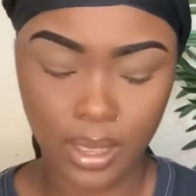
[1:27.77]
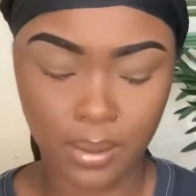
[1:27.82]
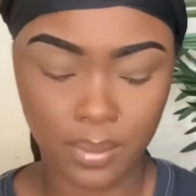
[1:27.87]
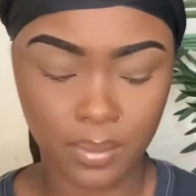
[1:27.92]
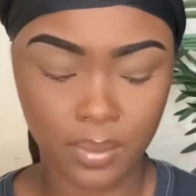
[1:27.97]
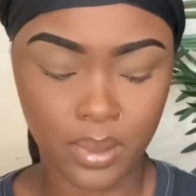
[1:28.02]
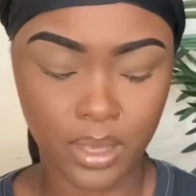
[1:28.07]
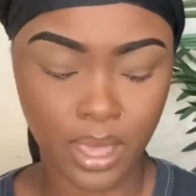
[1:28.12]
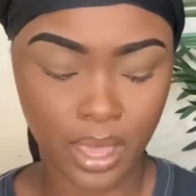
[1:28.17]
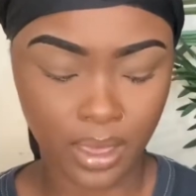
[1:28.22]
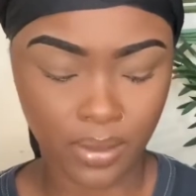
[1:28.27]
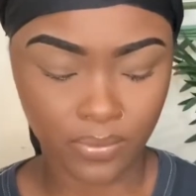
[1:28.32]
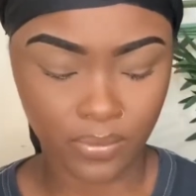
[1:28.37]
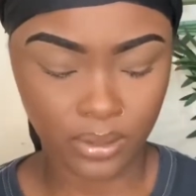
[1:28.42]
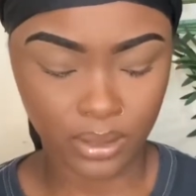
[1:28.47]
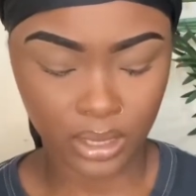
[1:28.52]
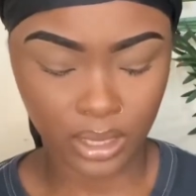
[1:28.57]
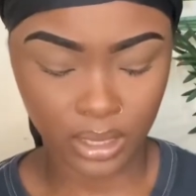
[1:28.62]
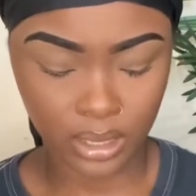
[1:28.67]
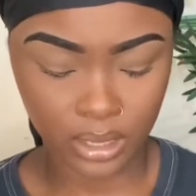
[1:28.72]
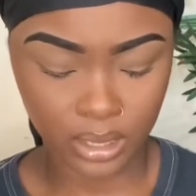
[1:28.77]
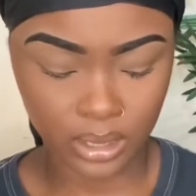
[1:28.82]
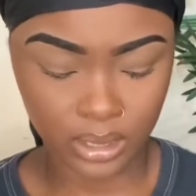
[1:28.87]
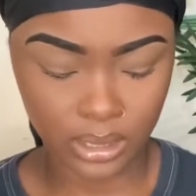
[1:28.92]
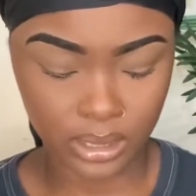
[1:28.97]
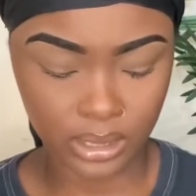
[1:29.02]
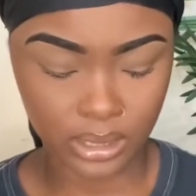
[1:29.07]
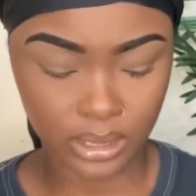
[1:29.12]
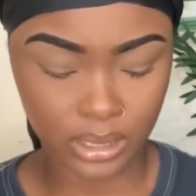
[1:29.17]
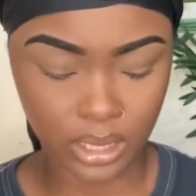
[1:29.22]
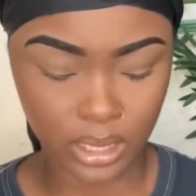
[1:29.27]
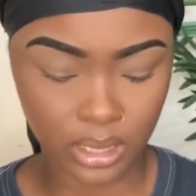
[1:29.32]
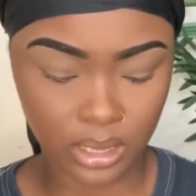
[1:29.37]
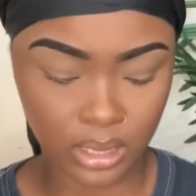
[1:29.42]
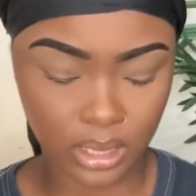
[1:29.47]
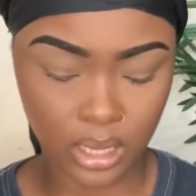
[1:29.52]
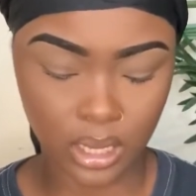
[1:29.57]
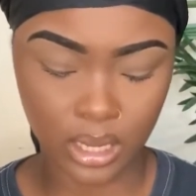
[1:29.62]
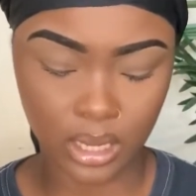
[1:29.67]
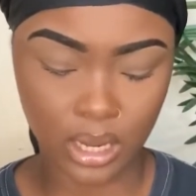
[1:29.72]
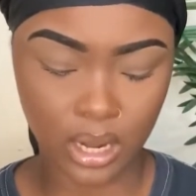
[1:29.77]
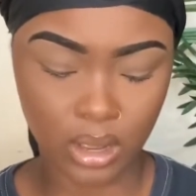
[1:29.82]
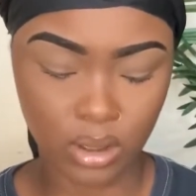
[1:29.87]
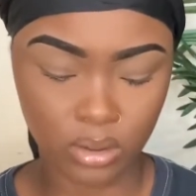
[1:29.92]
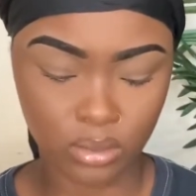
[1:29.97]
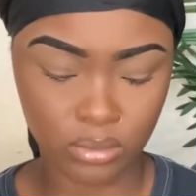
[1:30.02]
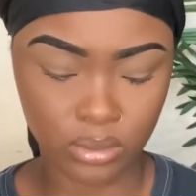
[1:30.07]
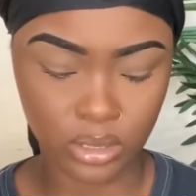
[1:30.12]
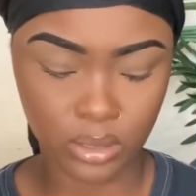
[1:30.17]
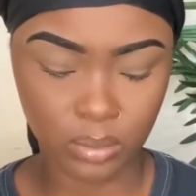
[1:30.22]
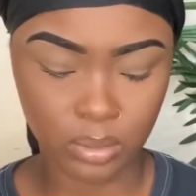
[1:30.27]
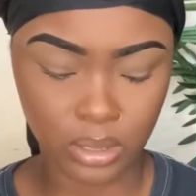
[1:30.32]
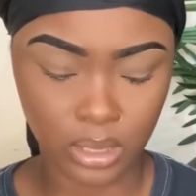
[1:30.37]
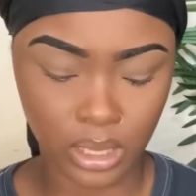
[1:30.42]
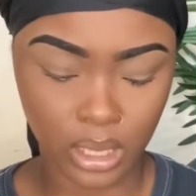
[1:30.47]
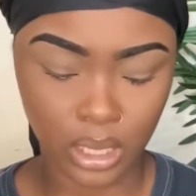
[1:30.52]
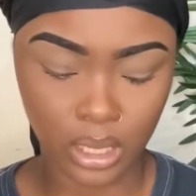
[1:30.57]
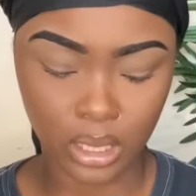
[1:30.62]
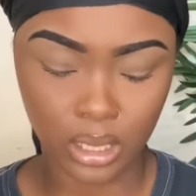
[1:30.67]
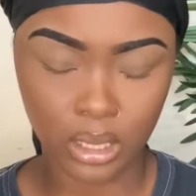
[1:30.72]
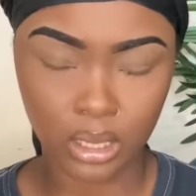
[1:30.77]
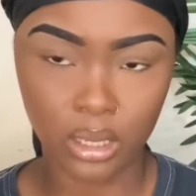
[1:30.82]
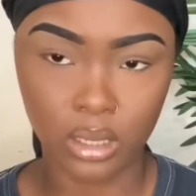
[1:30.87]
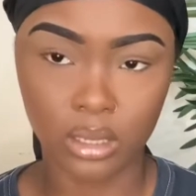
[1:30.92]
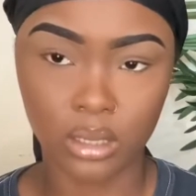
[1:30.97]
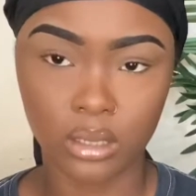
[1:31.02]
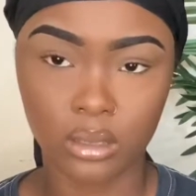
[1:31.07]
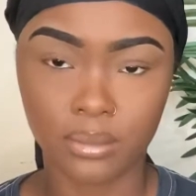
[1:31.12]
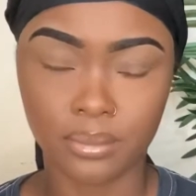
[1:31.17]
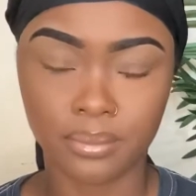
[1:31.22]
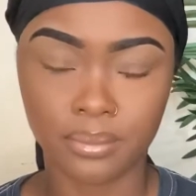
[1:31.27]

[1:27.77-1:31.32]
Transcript: be having like a scent, and I always be like I